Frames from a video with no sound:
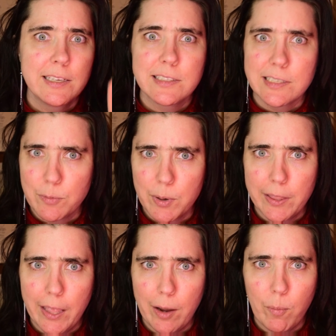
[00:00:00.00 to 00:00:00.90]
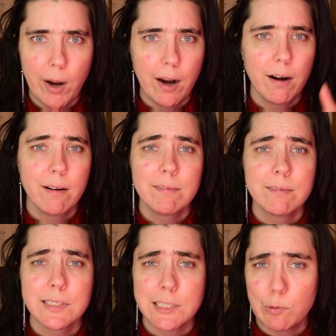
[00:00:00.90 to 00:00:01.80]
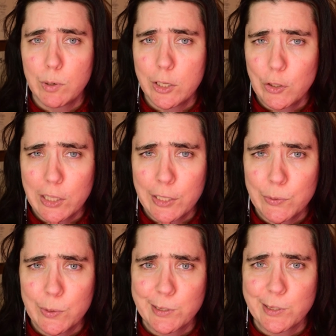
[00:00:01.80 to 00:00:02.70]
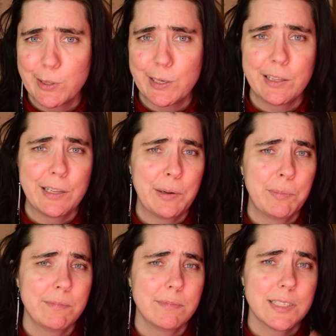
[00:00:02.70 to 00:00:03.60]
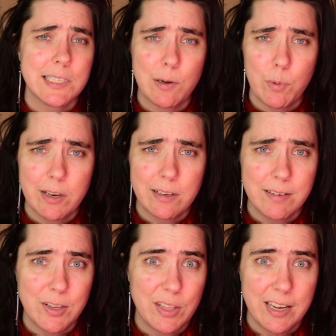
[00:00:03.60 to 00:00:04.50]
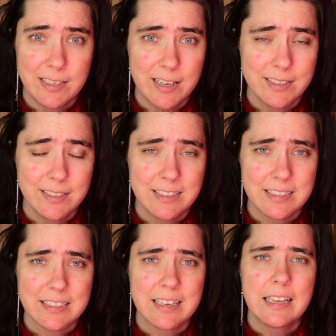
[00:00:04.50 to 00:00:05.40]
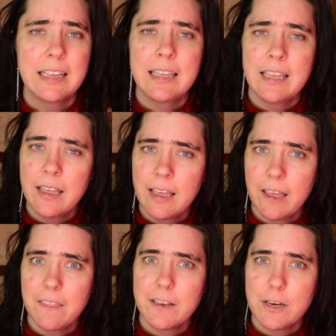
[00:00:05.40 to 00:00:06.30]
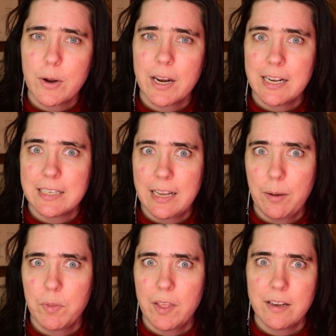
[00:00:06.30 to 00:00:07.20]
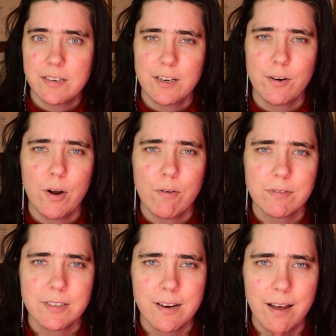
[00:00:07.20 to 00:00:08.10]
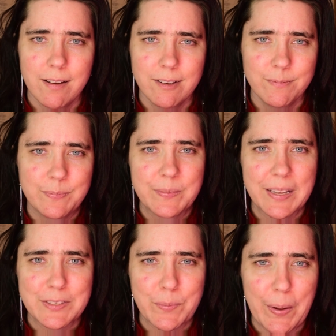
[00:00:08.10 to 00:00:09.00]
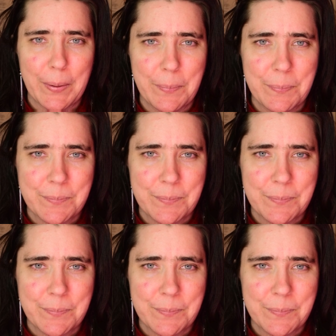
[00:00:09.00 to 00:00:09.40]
see what they wear, see what you think looks good on them, see what you think doesn't, and then you can adapt that to your own style as well.